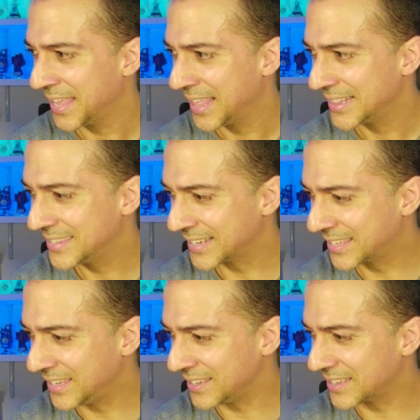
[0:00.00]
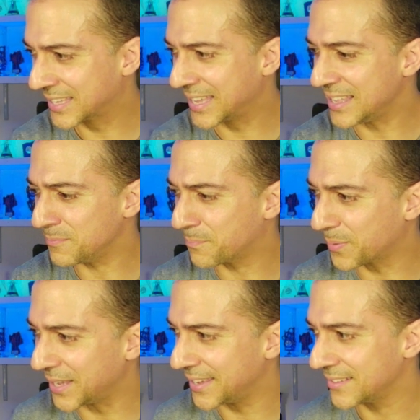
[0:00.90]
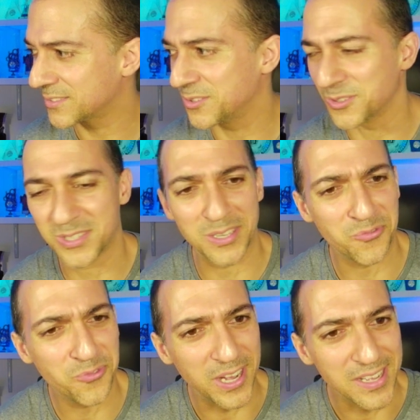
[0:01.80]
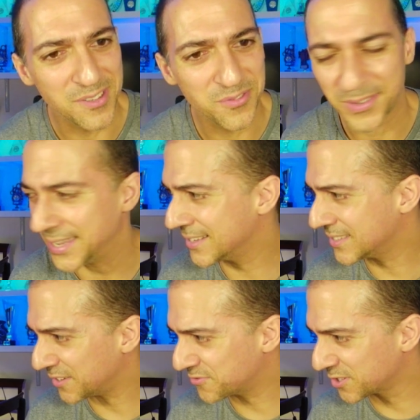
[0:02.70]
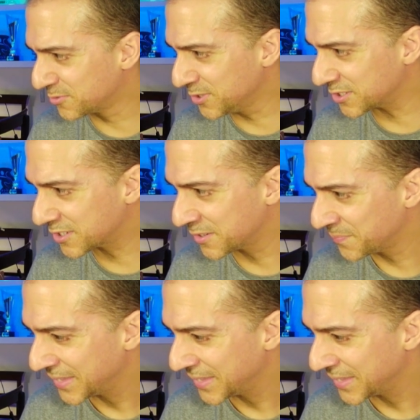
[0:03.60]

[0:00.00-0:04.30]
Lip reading: the king can play to c5, and after rook,